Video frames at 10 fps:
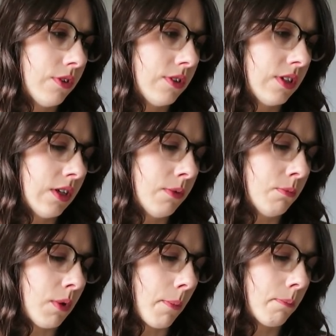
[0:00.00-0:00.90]

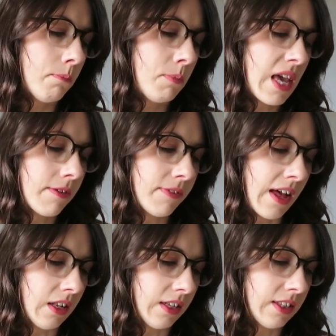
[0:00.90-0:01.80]
some
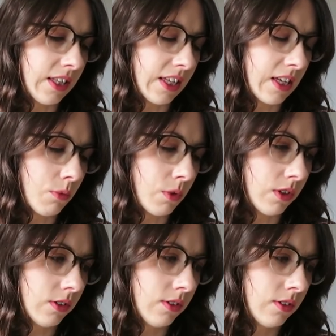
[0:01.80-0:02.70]
BFL, I think it
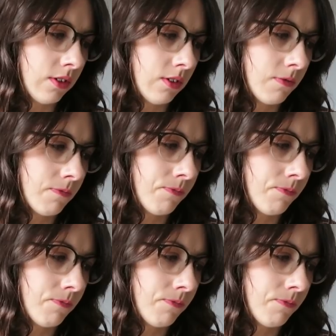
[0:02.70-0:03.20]
was,